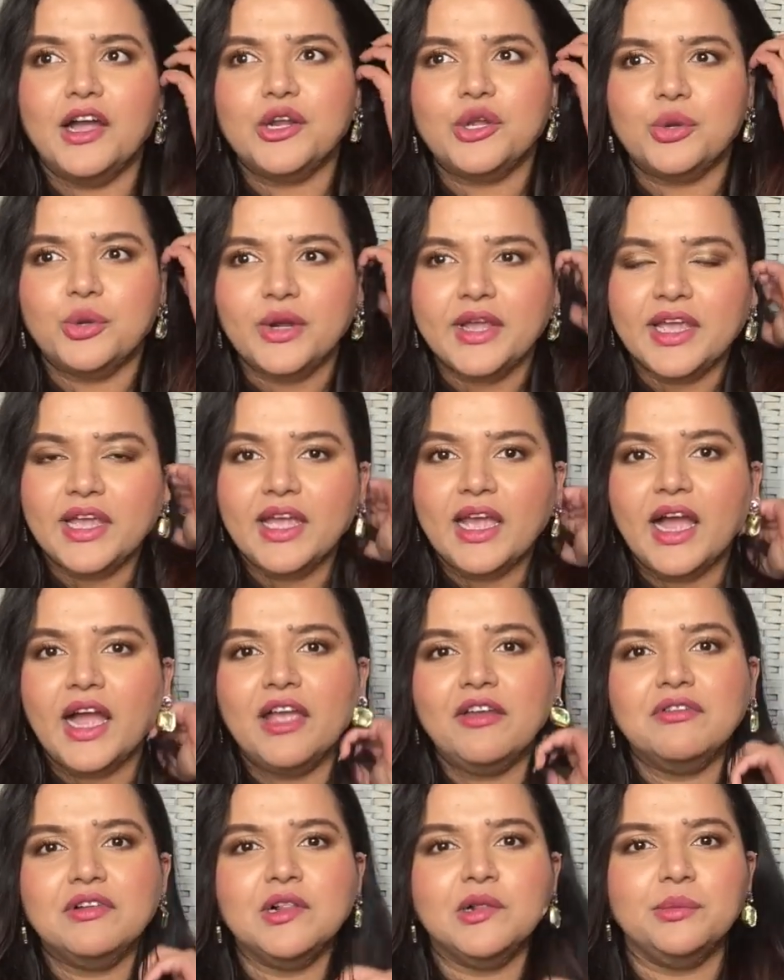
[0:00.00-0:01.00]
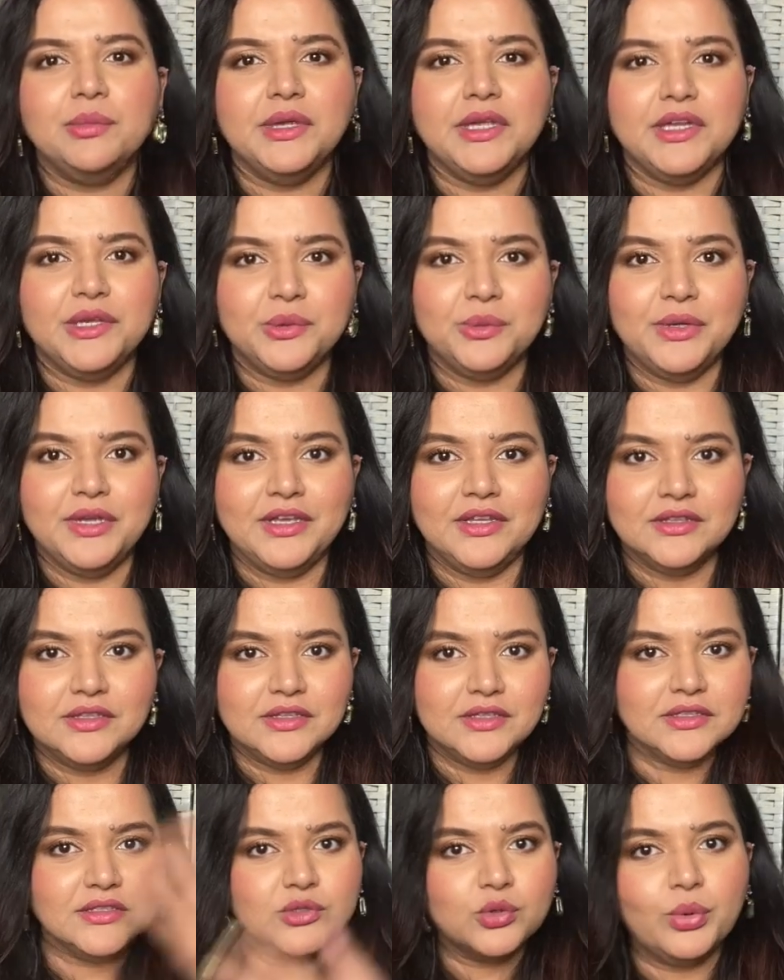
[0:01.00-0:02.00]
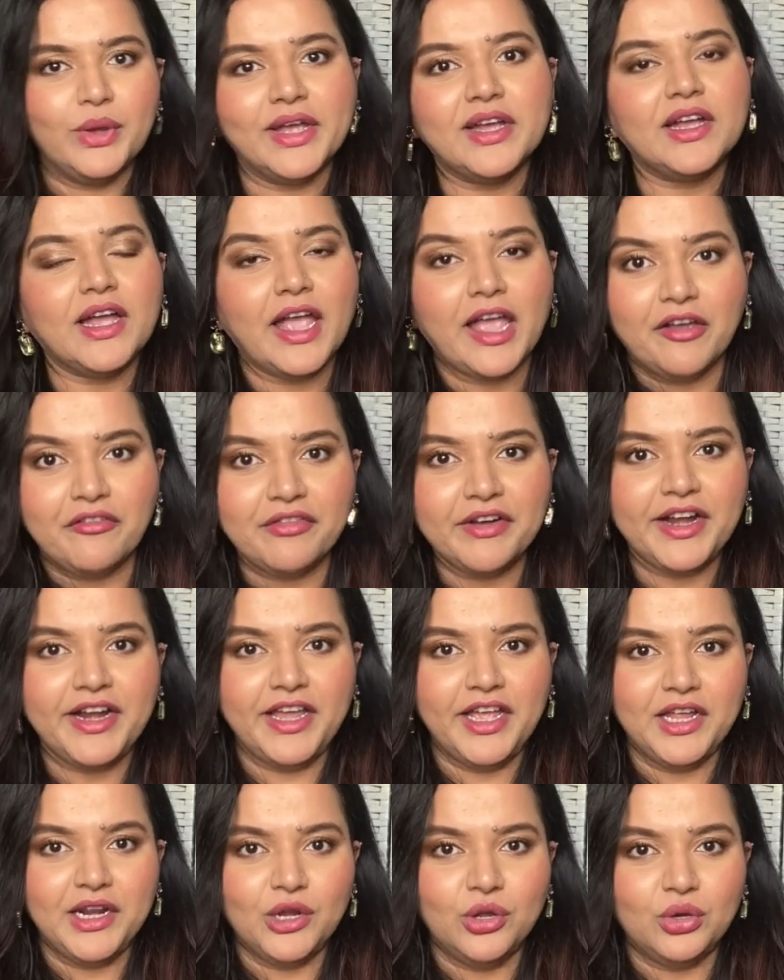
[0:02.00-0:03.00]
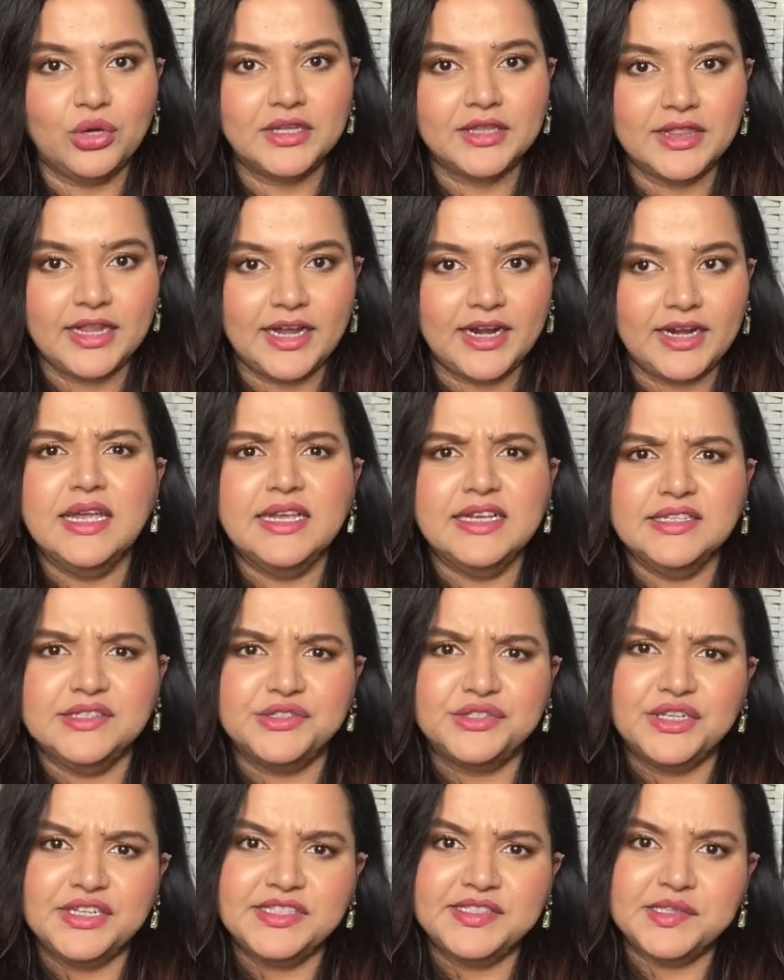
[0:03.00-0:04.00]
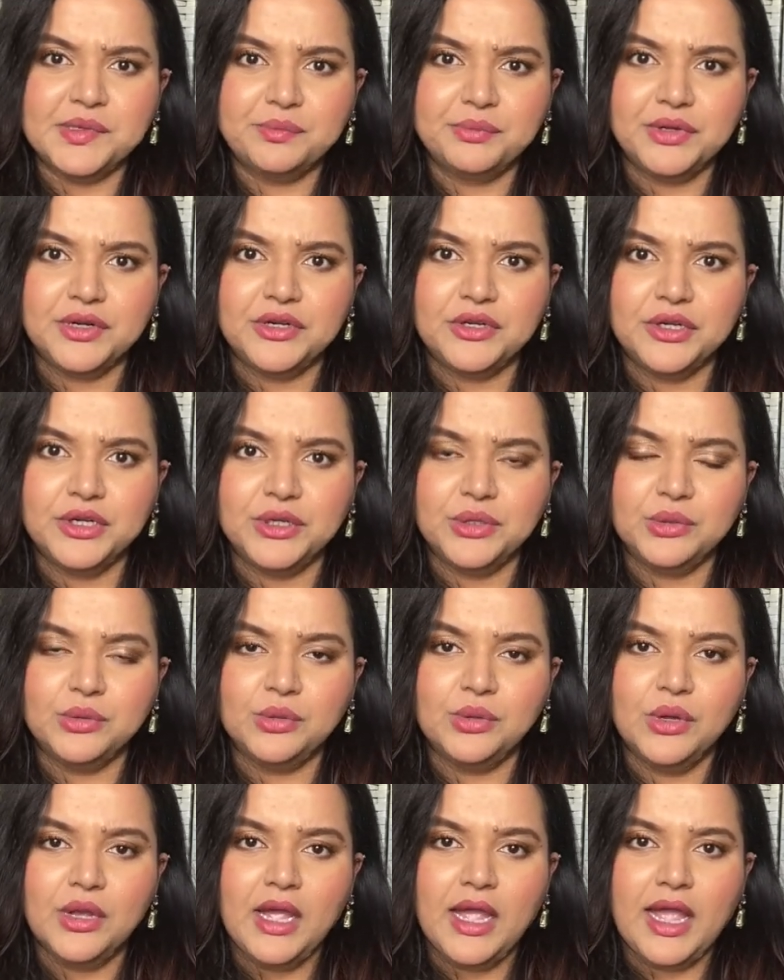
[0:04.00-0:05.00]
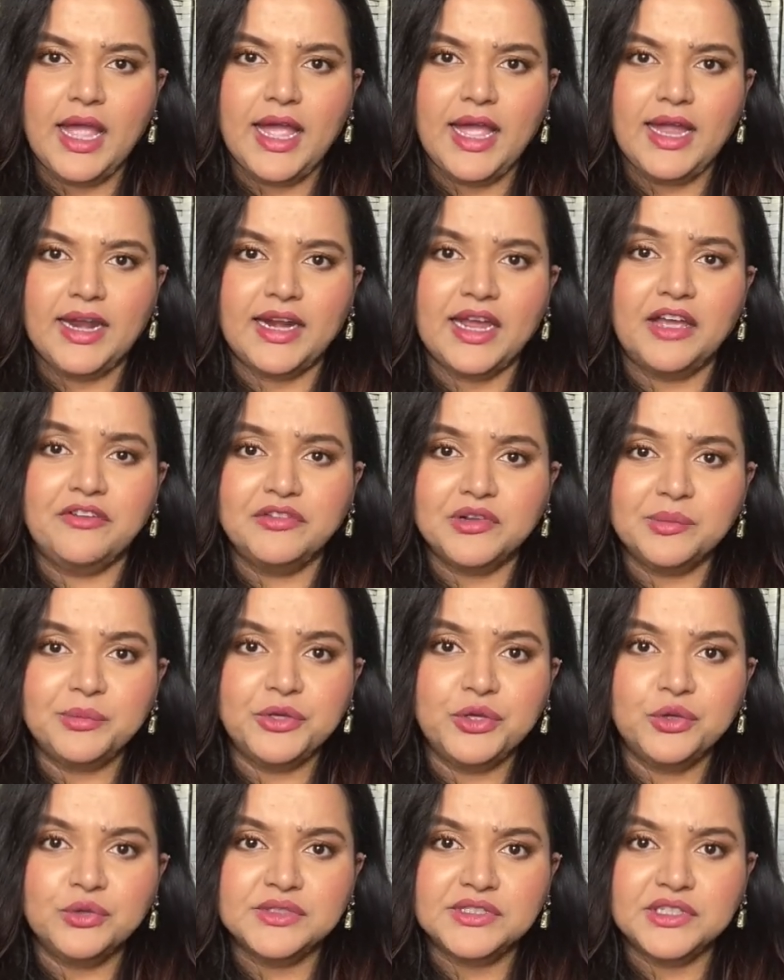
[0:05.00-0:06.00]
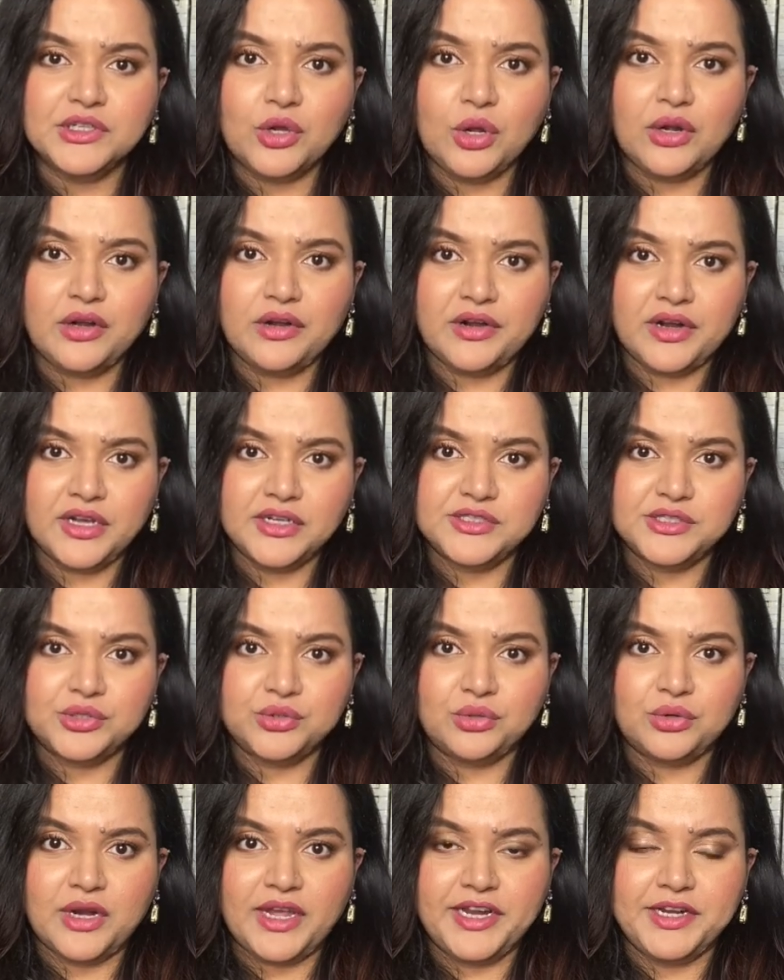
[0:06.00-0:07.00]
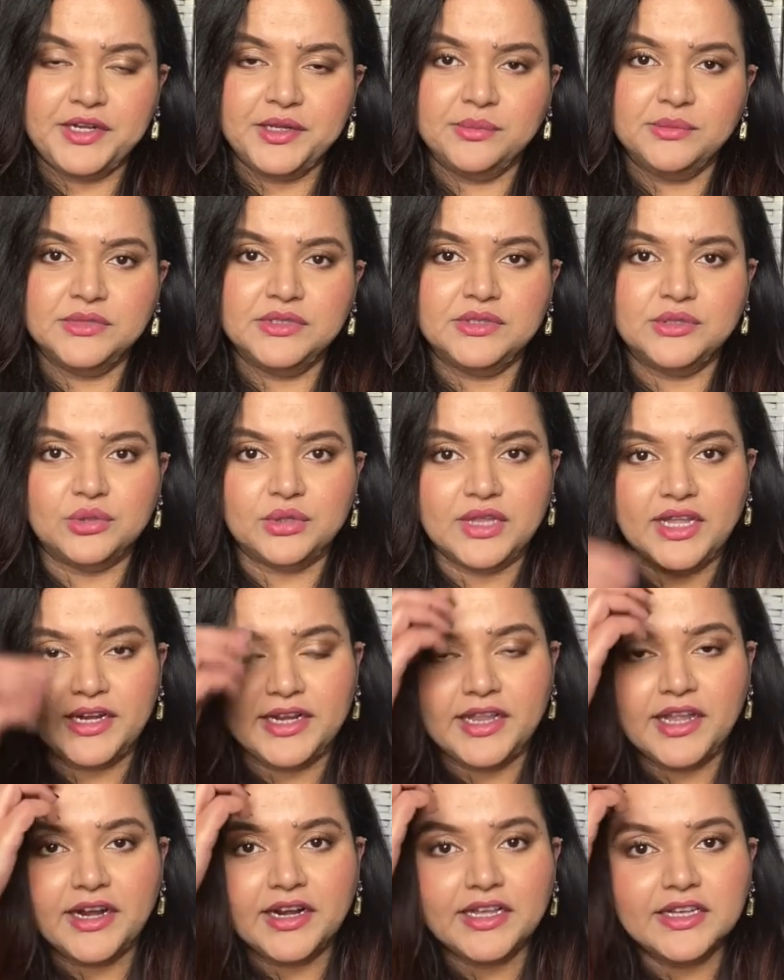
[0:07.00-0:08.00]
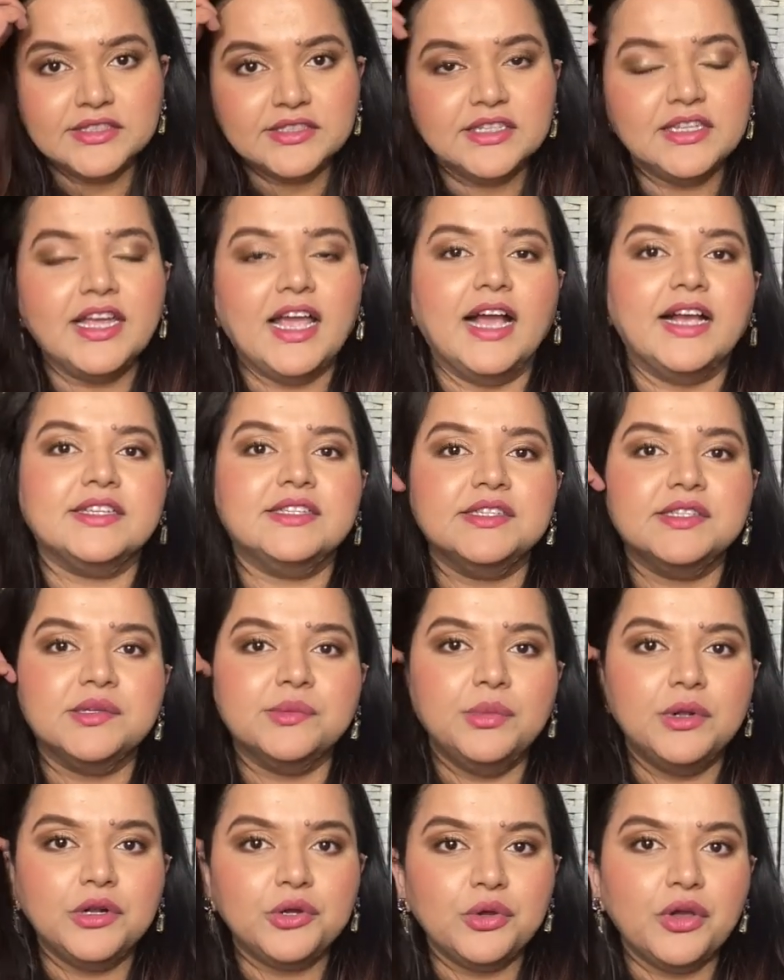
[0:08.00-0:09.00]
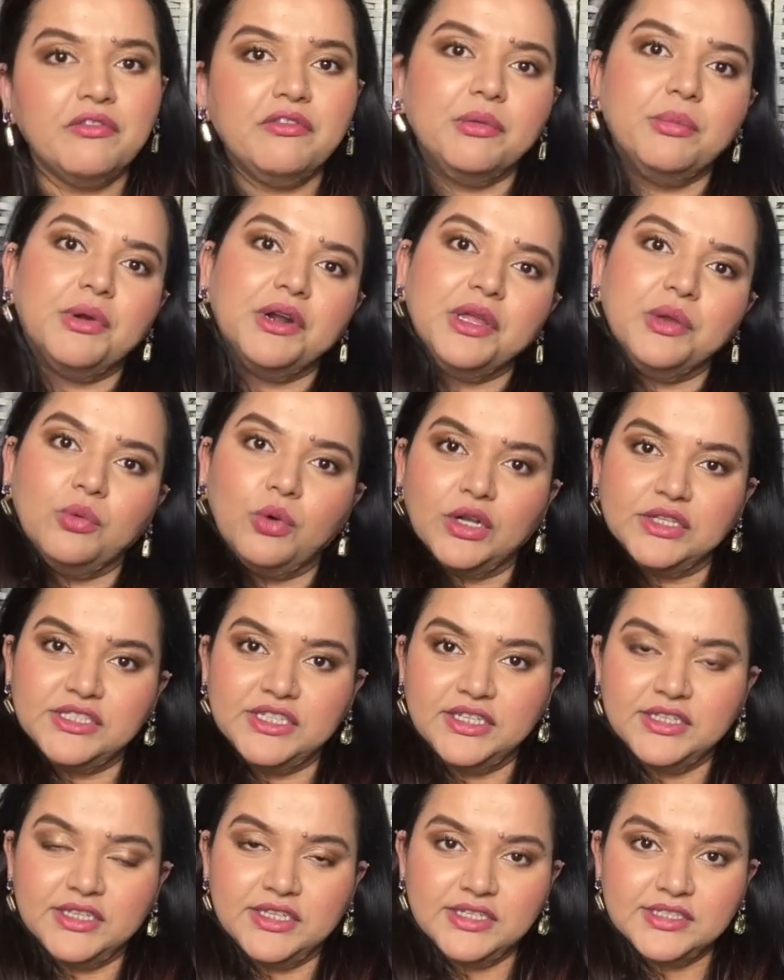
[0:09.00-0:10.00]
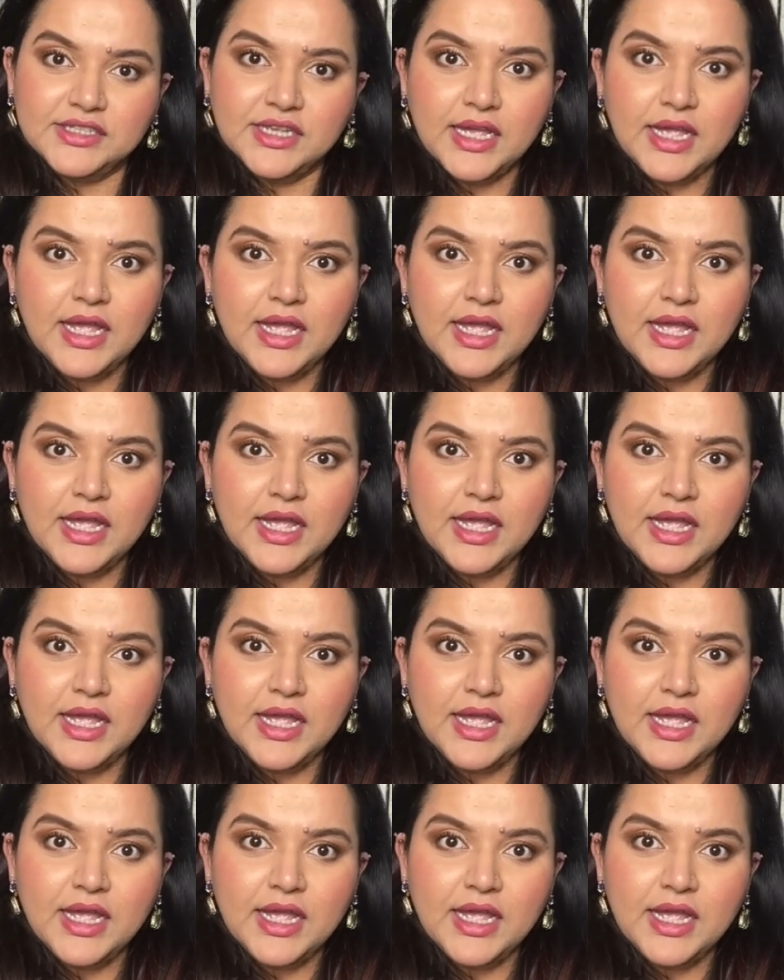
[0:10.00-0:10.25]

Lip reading: Today I will be doing this quick everyday look that is really simple to do, and I will be using all drugstore items so that they are easily accessible to everybody watching this,